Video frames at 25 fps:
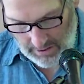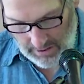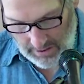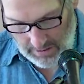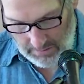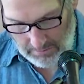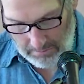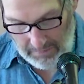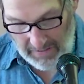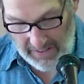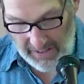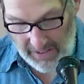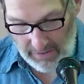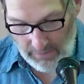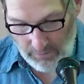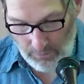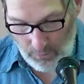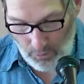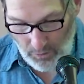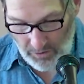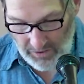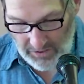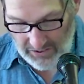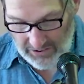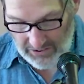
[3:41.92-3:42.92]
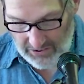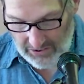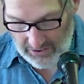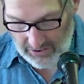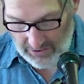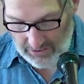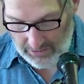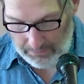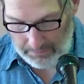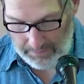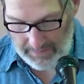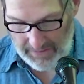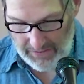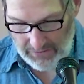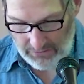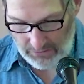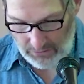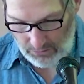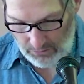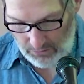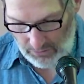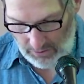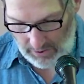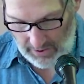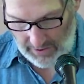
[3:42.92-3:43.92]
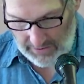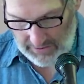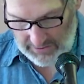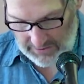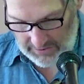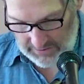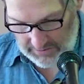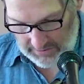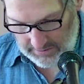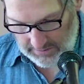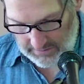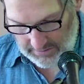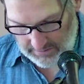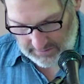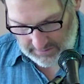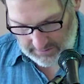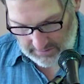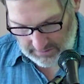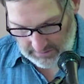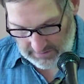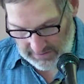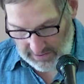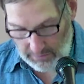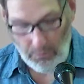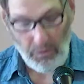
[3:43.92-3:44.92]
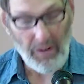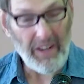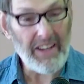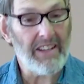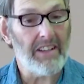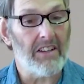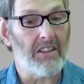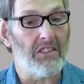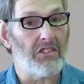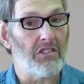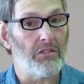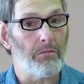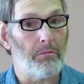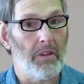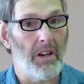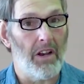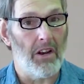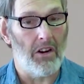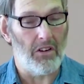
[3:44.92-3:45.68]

may your voice speak through us. In weakness, be our